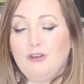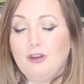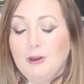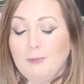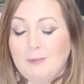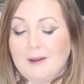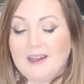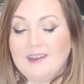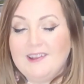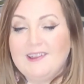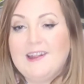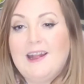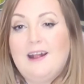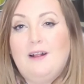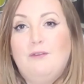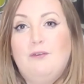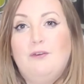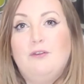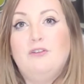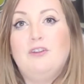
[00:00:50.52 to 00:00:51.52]
to
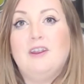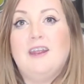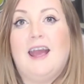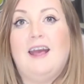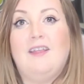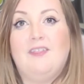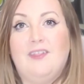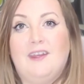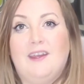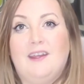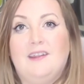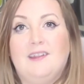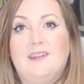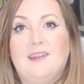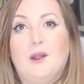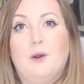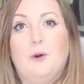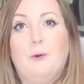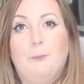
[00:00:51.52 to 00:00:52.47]
myself to get this